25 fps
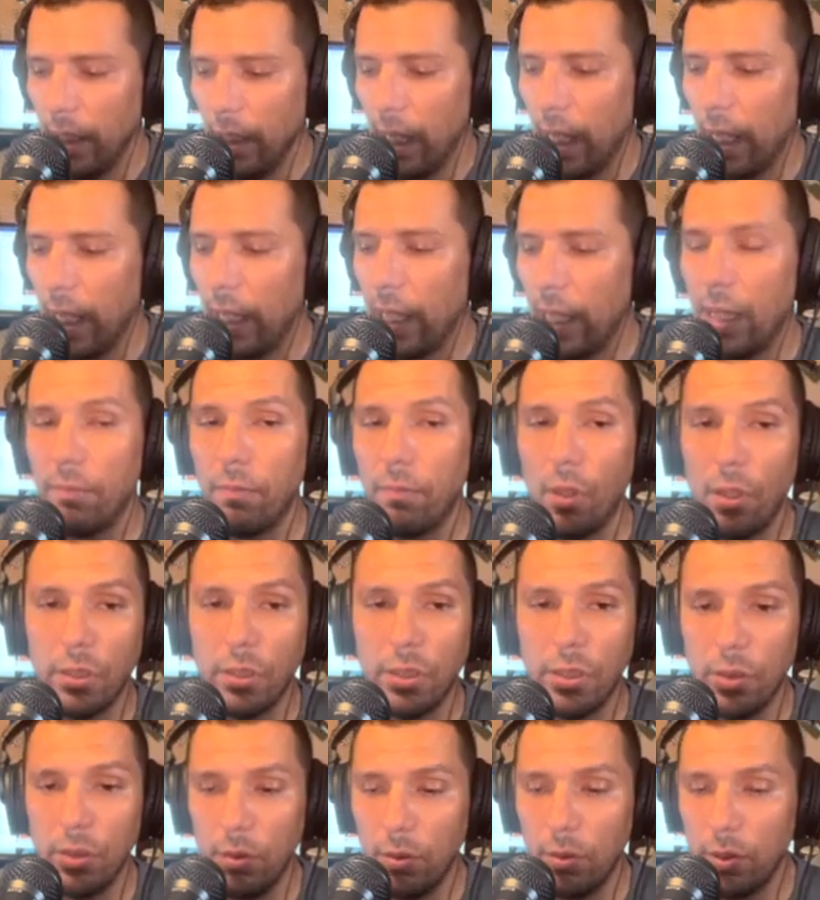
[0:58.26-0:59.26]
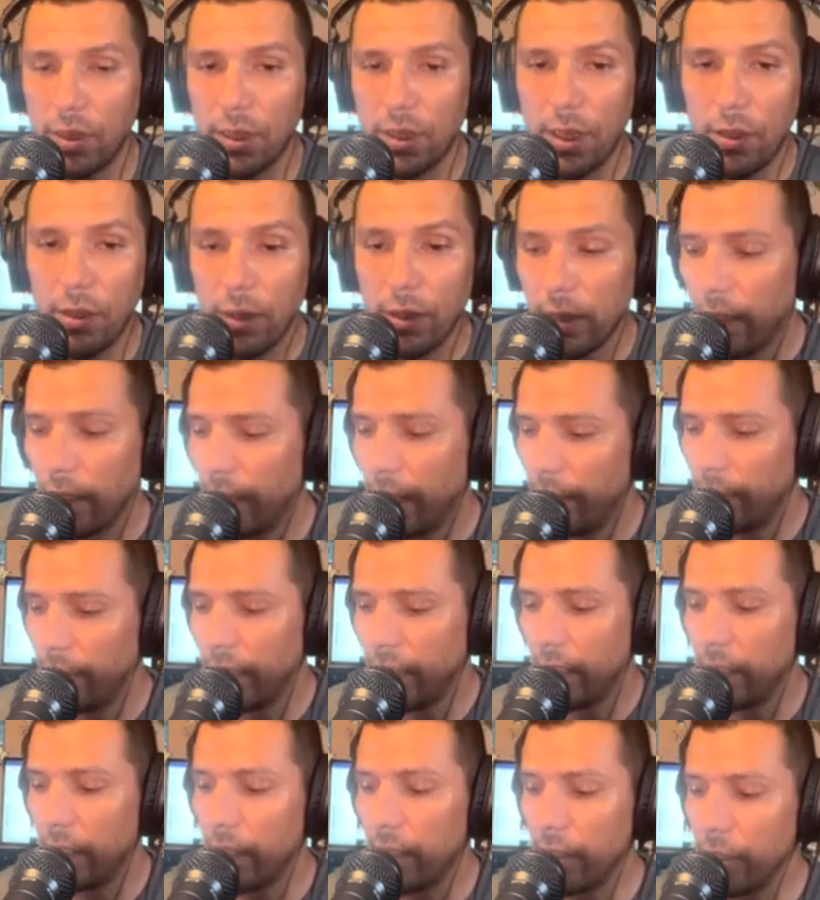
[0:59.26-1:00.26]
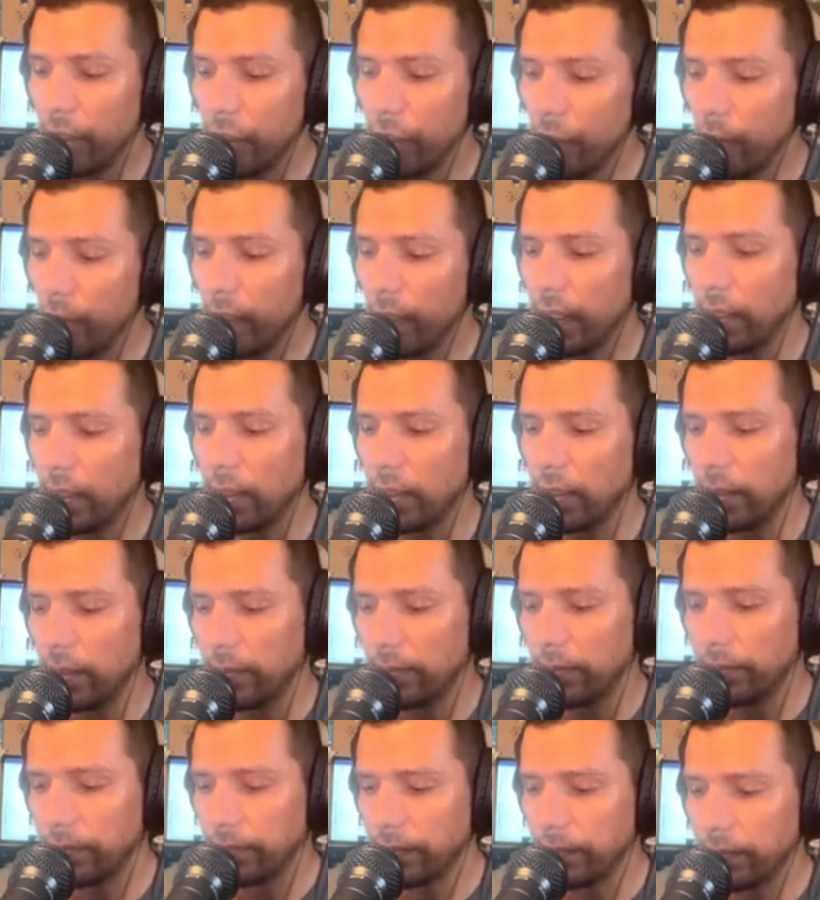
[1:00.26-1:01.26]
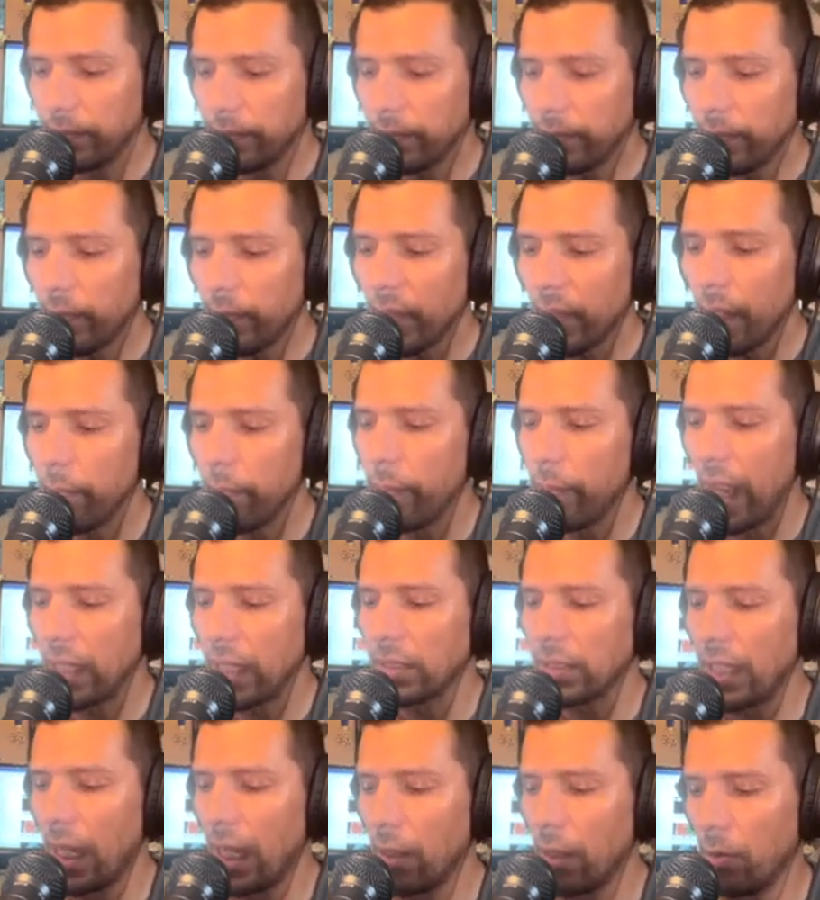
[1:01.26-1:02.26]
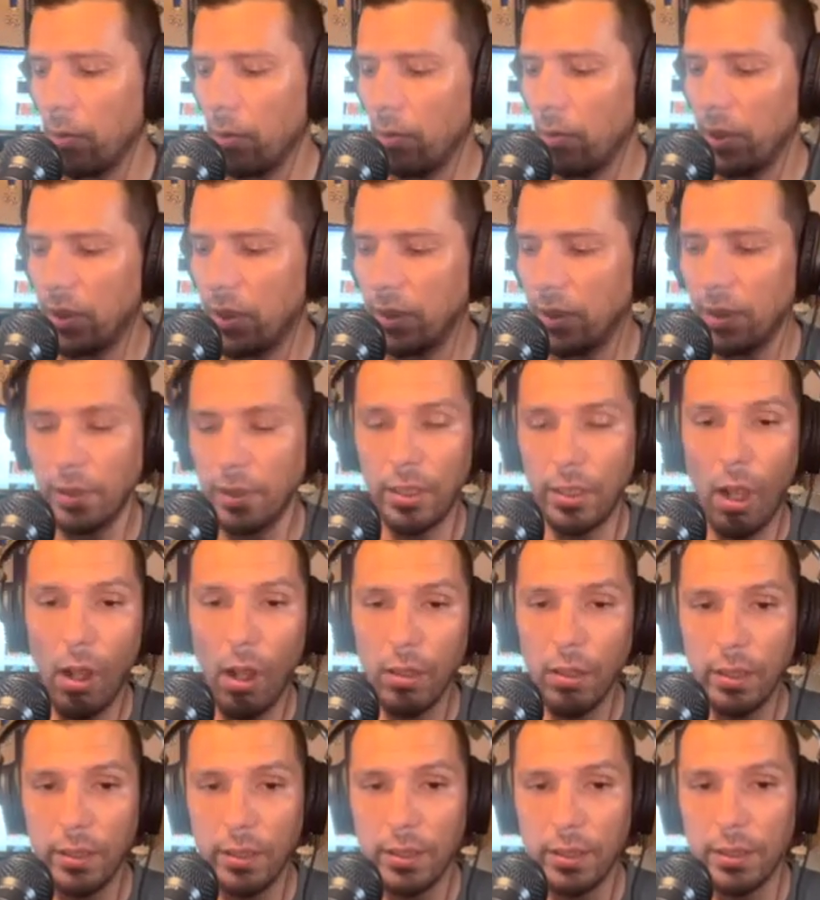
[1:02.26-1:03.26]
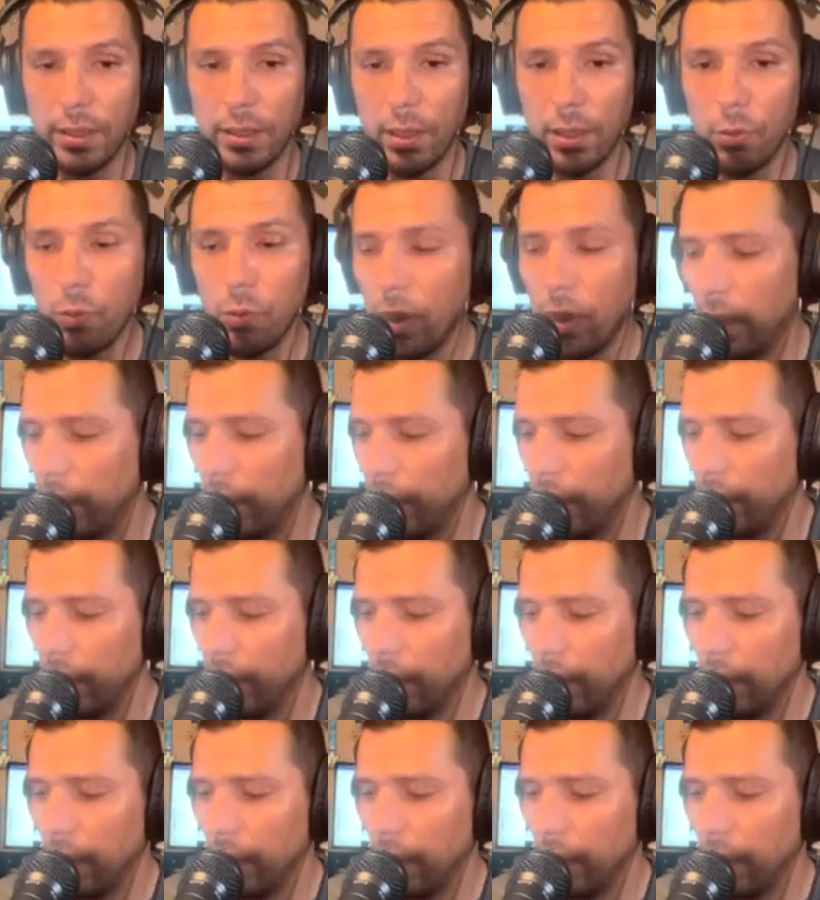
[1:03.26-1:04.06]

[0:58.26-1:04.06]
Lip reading: I have also stair climbed the U.S. Bank Tower, which is the tallest stairwell